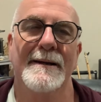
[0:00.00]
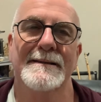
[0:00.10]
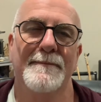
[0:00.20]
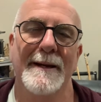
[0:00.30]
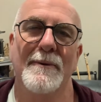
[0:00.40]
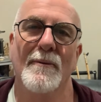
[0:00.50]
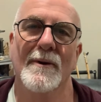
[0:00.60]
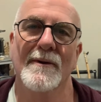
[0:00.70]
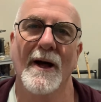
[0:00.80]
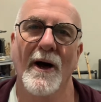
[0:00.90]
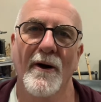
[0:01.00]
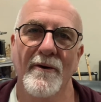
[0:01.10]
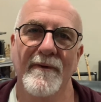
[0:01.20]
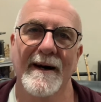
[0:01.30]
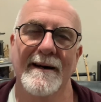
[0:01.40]
People will
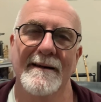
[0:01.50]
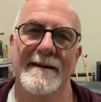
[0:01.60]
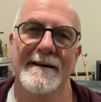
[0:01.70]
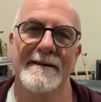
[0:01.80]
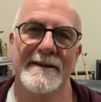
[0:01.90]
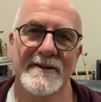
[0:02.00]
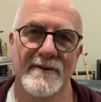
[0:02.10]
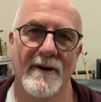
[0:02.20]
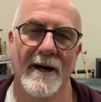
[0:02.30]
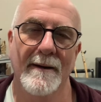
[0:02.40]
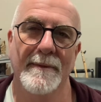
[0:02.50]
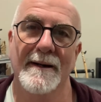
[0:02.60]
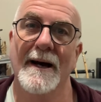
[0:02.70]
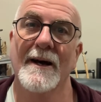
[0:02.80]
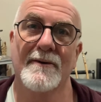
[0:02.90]
over describe
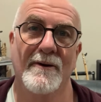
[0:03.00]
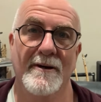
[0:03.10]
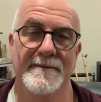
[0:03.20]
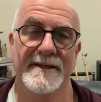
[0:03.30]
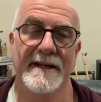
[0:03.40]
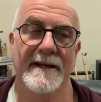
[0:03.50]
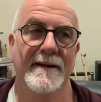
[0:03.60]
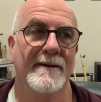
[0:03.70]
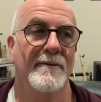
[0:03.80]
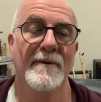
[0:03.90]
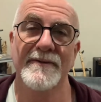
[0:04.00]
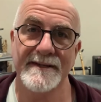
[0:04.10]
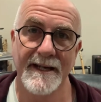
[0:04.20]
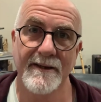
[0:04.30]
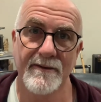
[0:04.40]
a crime scene. We've
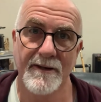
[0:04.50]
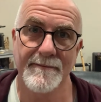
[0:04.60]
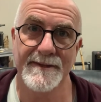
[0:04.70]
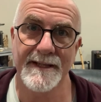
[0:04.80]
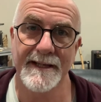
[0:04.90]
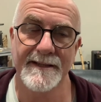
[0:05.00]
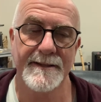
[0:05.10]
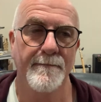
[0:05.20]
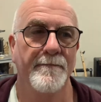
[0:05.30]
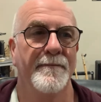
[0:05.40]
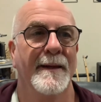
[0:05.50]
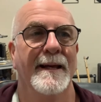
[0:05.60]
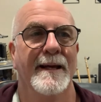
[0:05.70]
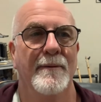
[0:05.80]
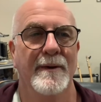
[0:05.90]
seen crime scenes.
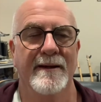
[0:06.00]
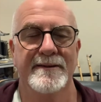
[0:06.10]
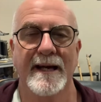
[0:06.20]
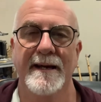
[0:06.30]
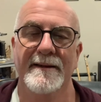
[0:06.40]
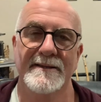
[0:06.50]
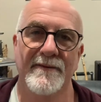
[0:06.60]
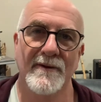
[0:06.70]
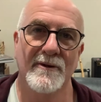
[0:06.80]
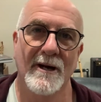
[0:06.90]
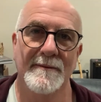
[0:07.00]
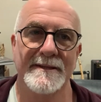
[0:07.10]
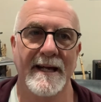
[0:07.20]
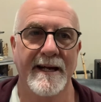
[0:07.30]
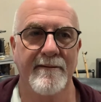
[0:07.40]
Well, I'll say there's a few cops
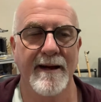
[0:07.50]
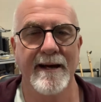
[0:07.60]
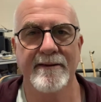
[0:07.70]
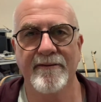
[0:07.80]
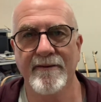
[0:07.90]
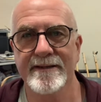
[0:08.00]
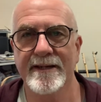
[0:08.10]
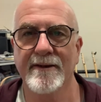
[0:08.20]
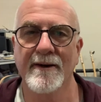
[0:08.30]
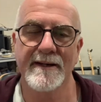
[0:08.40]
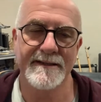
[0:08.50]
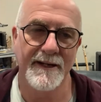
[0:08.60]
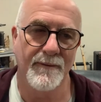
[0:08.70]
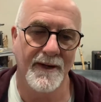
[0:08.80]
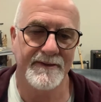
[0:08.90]
standing around, the forensic guys in their
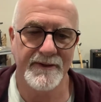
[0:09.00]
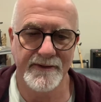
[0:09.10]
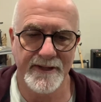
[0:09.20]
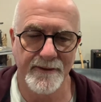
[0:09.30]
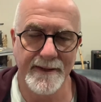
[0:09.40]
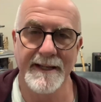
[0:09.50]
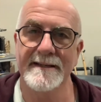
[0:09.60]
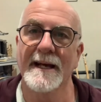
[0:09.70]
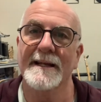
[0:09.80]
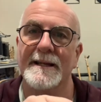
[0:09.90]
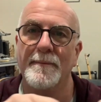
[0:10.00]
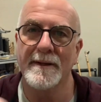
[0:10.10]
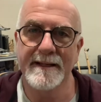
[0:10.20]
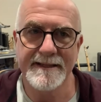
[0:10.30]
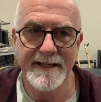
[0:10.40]
white suits are doing this, the
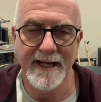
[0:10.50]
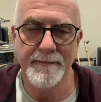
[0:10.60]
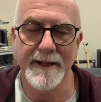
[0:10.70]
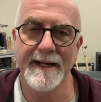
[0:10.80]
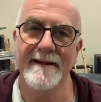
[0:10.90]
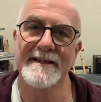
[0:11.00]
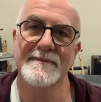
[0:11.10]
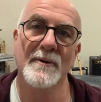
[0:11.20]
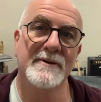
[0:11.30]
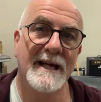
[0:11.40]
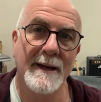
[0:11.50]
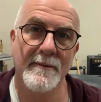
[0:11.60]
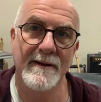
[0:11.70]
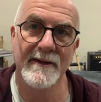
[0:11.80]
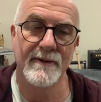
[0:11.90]
police tape are here, there's more tape
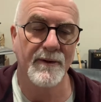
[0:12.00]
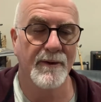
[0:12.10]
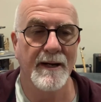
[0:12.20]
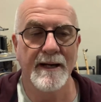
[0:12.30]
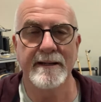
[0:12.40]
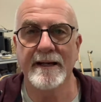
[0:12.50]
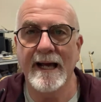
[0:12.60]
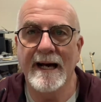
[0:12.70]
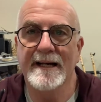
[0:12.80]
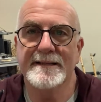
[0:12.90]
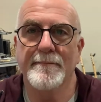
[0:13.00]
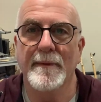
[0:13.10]
around the door, the cars are